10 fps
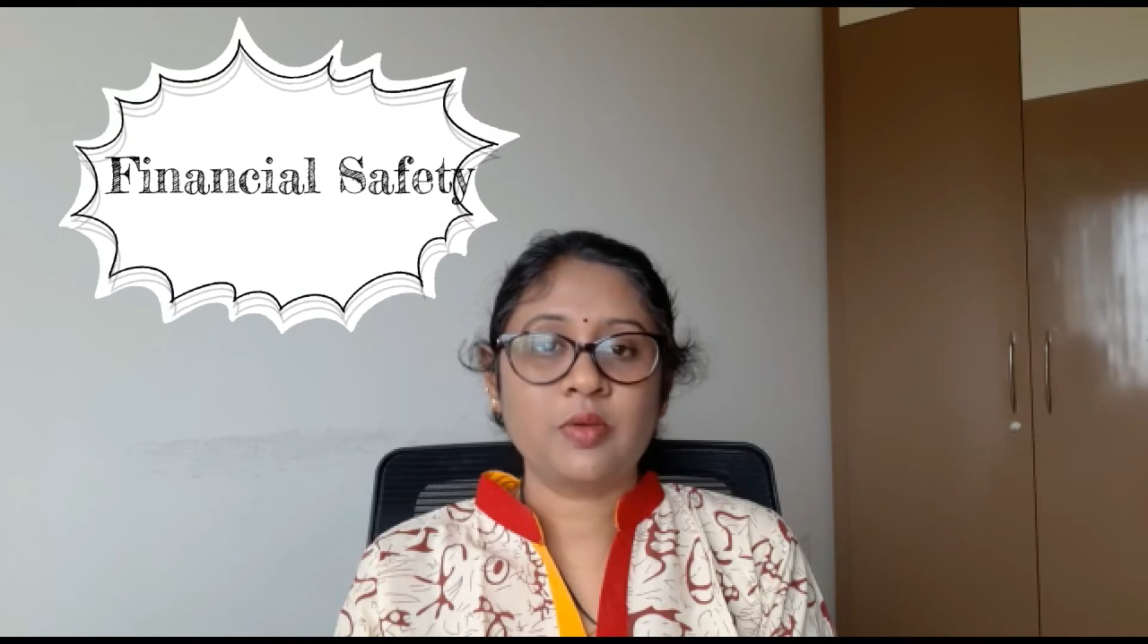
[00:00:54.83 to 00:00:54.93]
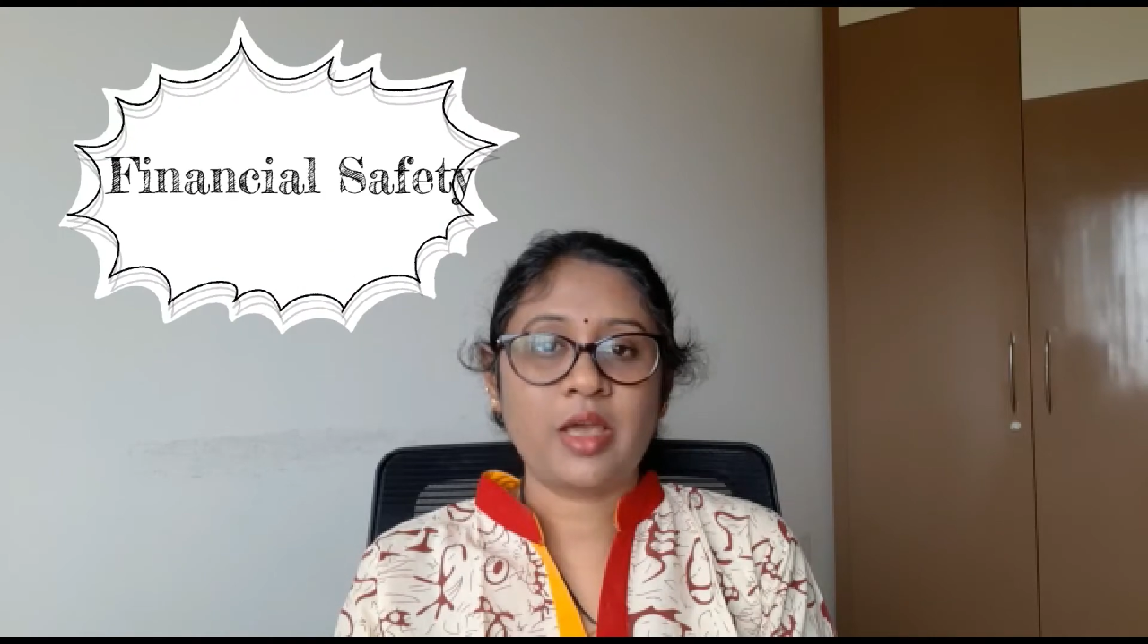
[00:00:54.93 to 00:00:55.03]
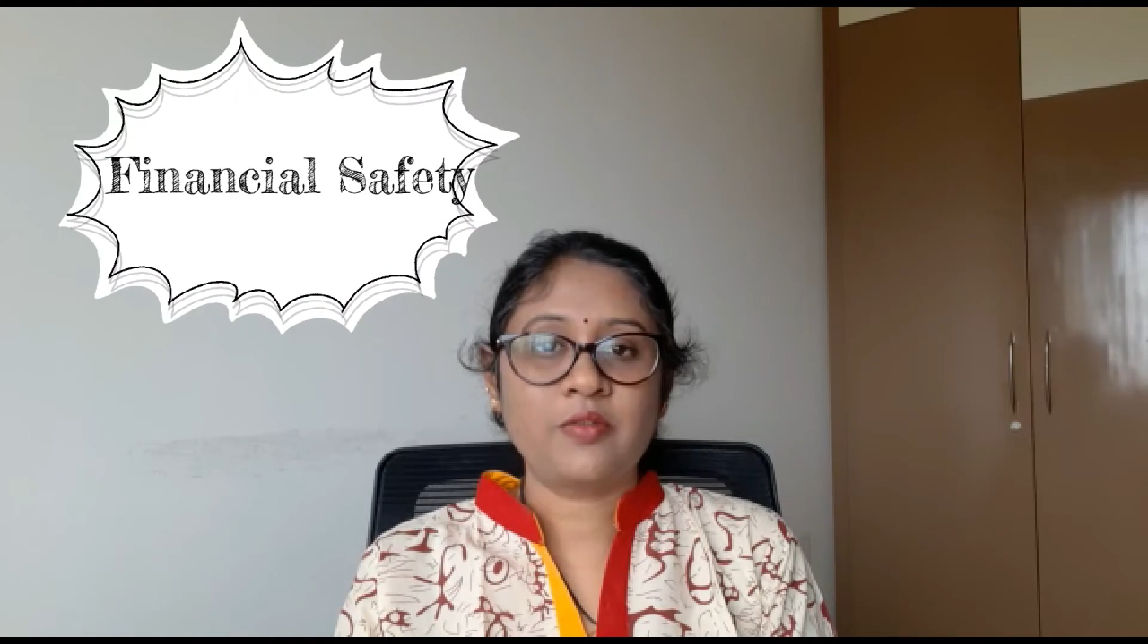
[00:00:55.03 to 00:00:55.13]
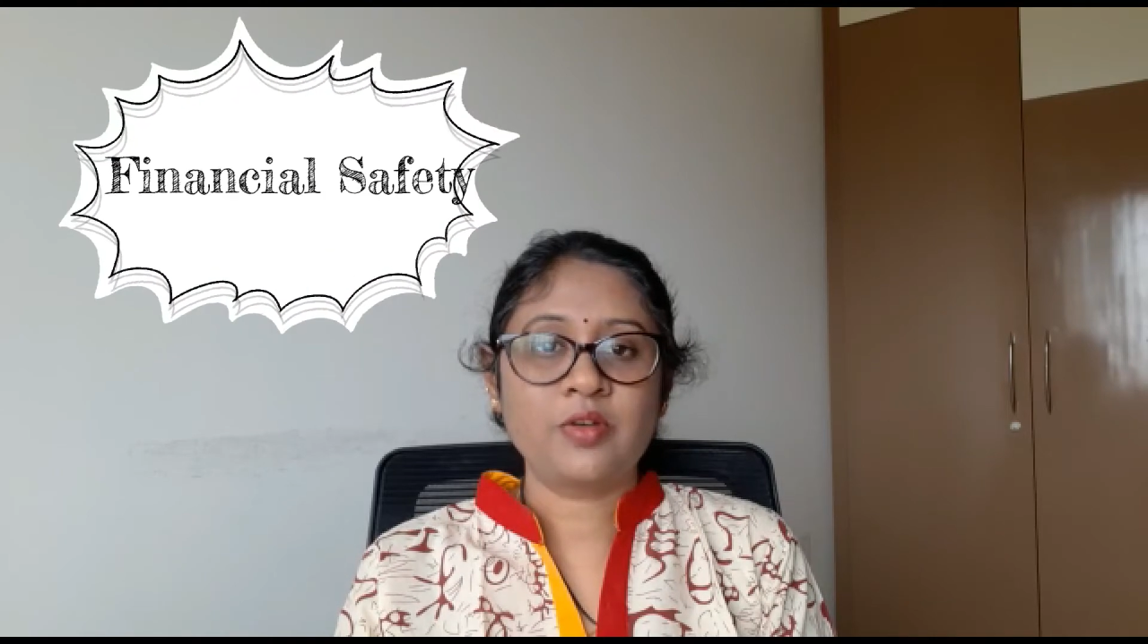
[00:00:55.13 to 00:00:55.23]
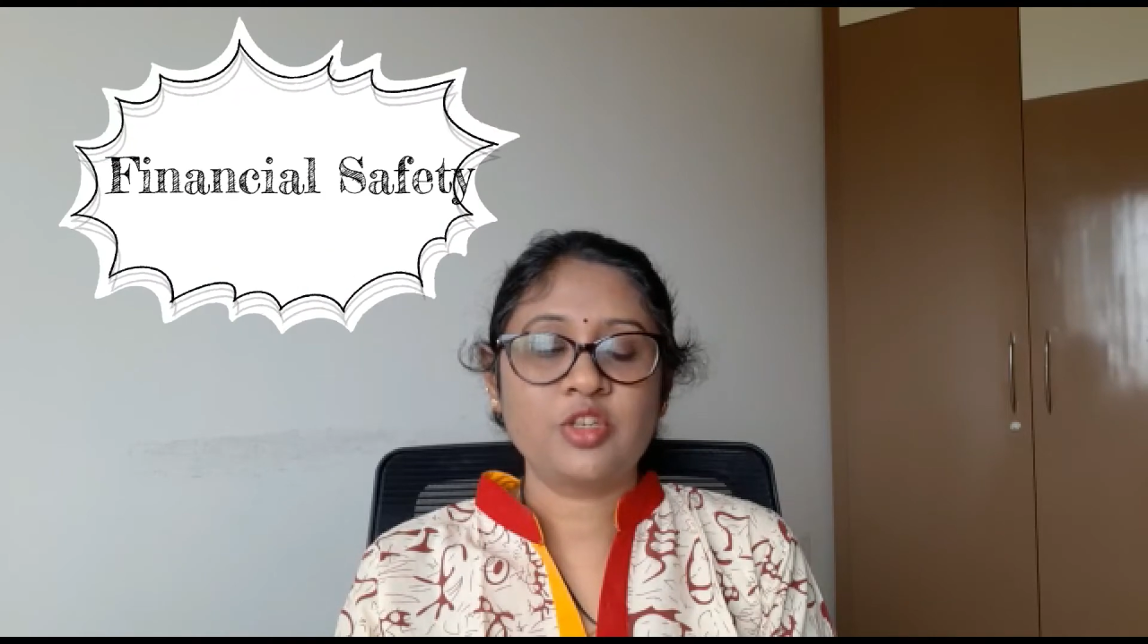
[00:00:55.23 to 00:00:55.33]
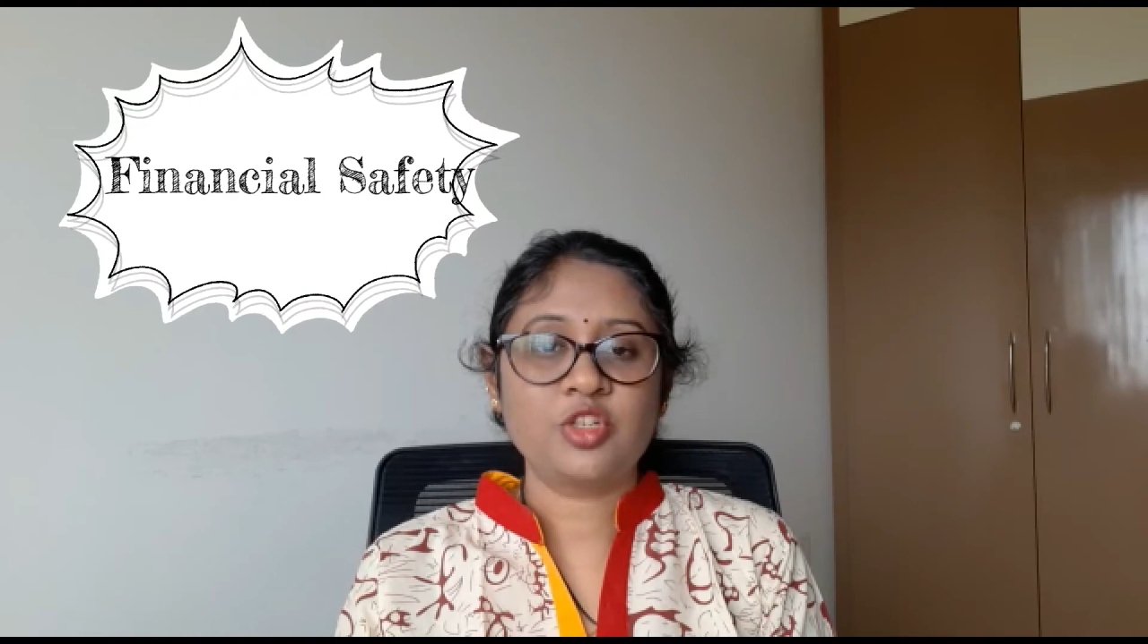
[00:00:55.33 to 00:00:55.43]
wife and